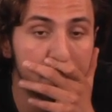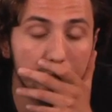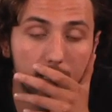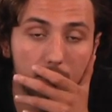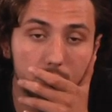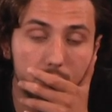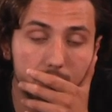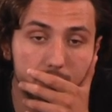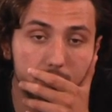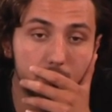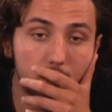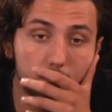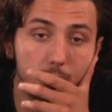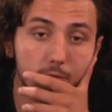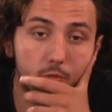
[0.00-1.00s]
And it
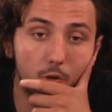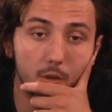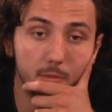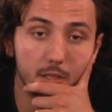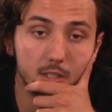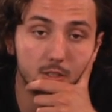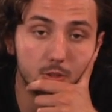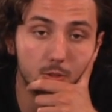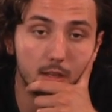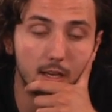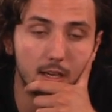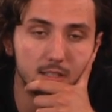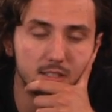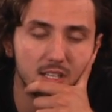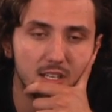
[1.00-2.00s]
took me 40 minutes to
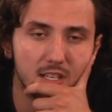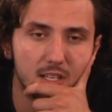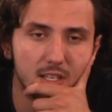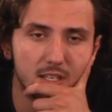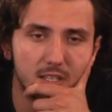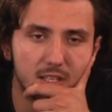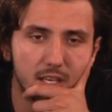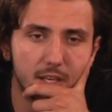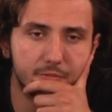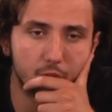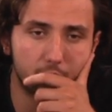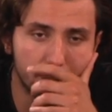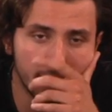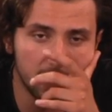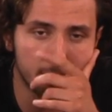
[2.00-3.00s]
realize, if
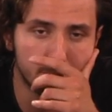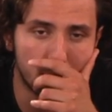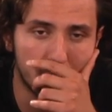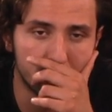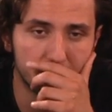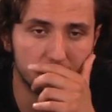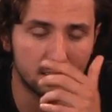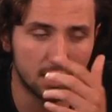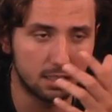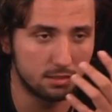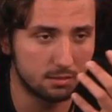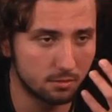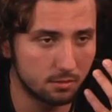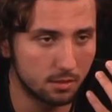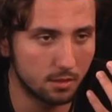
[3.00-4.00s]
you think about it
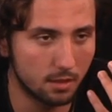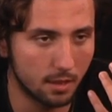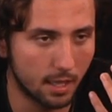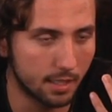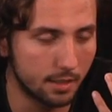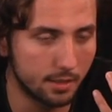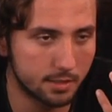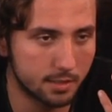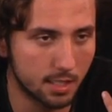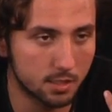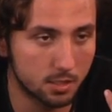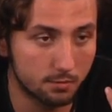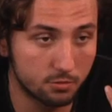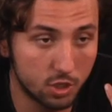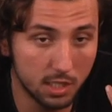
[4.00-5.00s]
in the
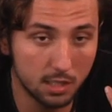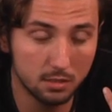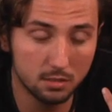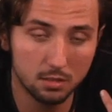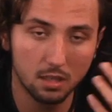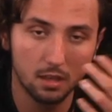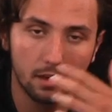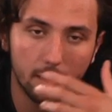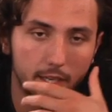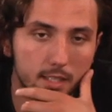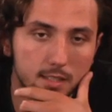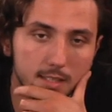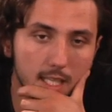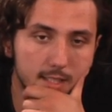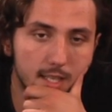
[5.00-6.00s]
sense of genes,
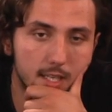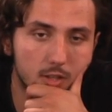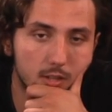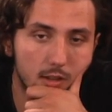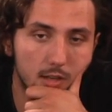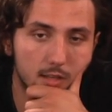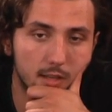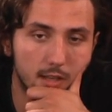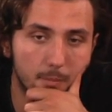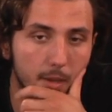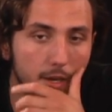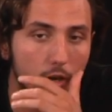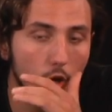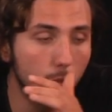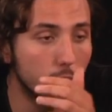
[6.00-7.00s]
he's not that good looking,
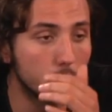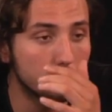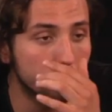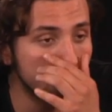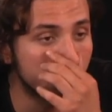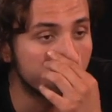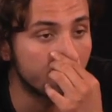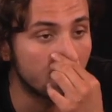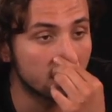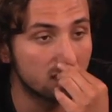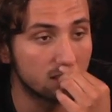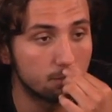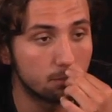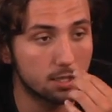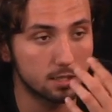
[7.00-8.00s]
but nobody will give a fuck
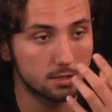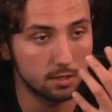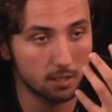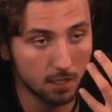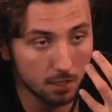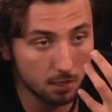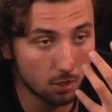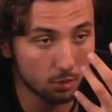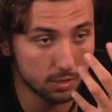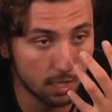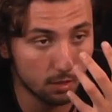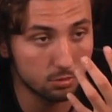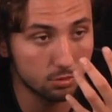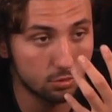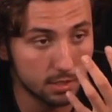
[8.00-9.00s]
because he knows
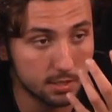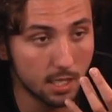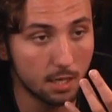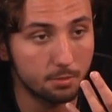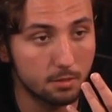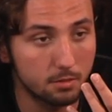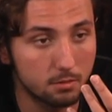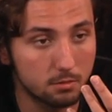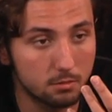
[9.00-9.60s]
how to dress up.